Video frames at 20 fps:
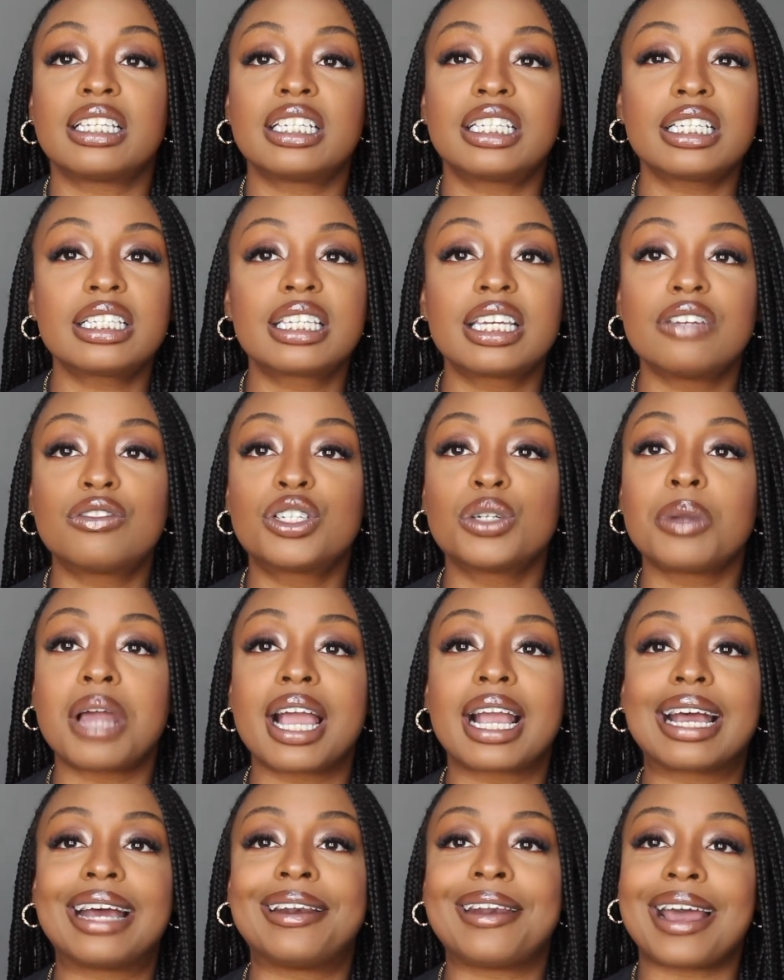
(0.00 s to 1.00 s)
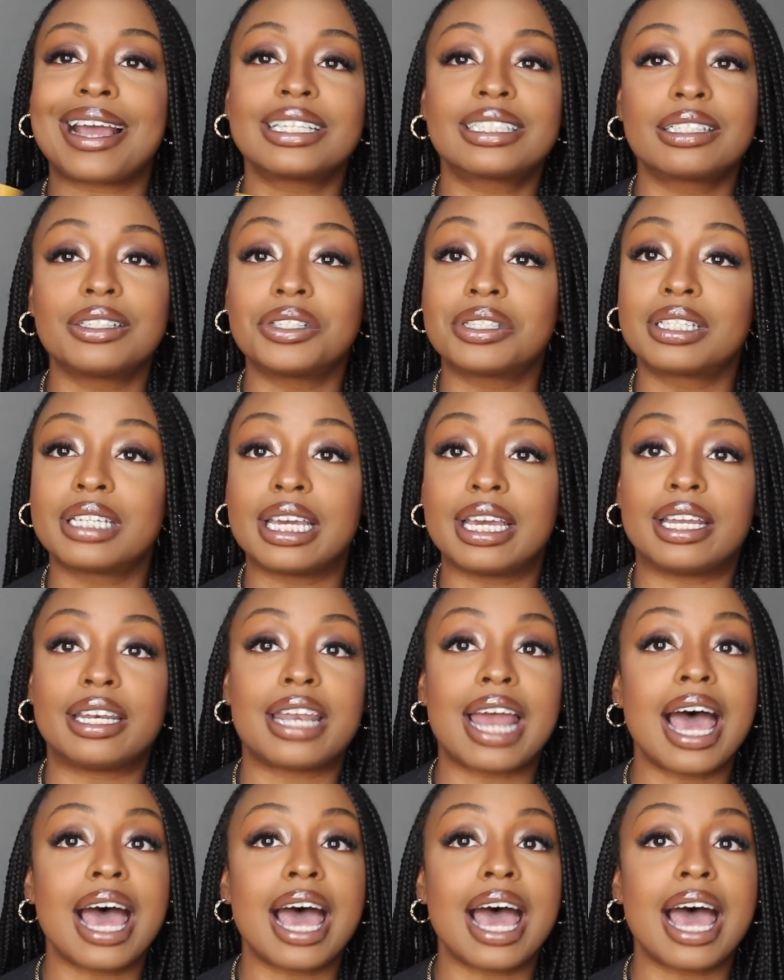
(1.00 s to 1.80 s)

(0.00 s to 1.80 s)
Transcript: it just gives you like a nice little tint.